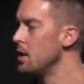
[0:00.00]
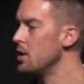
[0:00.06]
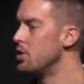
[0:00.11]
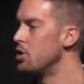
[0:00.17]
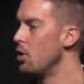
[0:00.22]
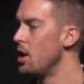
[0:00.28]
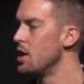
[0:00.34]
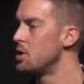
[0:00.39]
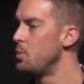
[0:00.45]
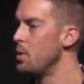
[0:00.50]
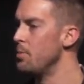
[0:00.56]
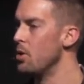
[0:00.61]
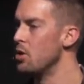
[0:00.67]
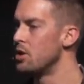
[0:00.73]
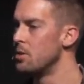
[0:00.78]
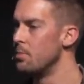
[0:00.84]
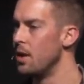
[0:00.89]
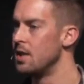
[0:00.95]
And so I spend
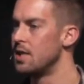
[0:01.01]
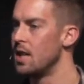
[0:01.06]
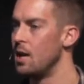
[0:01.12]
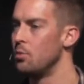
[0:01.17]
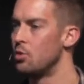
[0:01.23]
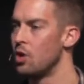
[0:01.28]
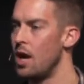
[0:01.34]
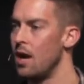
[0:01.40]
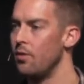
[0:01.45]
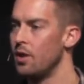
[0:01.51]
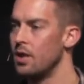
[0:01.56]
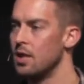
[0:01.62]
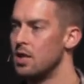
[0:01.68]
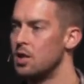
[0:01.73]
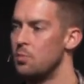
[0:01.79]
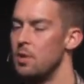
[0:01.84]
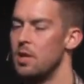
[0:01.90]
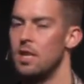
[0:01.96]
most of my time traveling
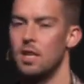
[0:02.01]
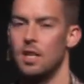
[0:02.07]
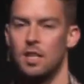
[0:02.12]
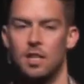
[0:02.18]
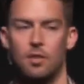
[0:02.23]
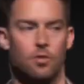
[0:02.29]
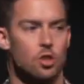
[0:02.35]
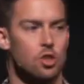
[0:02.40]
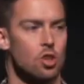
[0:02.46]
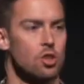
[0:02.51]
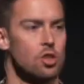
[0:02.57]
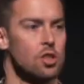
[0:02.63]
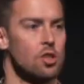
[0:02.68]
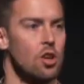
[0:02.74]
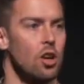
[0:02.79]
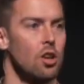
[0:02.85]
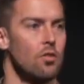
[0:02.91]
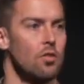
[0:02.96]
and speaking at different churches
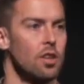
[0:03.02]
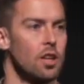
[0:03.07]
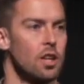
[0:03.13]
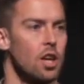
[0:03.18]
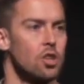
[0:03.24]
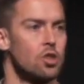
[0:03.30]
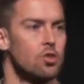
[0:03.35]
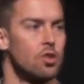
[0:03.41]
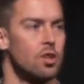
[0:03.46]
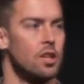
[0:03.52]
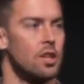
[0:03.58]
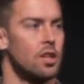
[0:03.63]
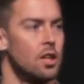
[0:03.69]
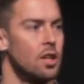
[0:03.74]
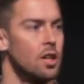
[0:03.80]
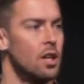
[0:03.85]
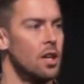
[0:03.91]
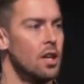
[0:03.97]
all over the country
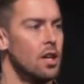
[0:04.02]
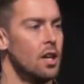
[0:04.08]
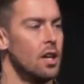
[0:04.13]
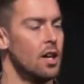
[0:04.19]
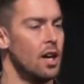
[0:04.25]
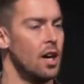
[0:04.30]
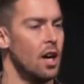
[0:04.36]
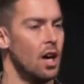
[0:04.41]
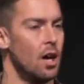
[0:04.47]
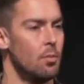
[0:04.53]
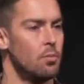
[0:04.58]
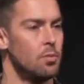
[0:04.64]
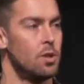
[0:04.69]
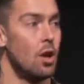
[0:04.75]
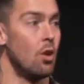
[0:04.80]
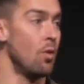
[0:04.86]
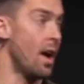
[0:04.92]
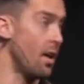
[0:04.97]
and um,
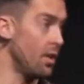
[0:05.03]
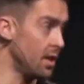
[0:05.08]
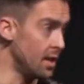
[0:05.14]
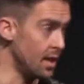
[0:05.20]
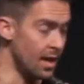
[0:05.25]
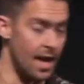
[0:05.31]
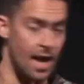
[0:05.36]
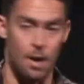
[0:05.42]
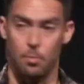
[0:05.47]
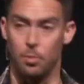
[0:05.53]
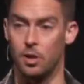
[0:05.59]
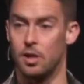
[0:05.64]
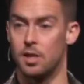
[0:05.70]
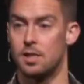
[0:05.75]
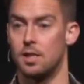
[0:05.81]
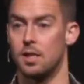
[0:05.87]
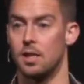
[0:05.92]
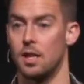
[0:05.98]
around
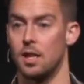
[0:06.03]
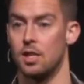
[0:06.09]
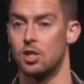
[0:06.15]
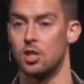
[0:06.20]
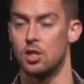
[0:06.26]
Indianapolis. And it's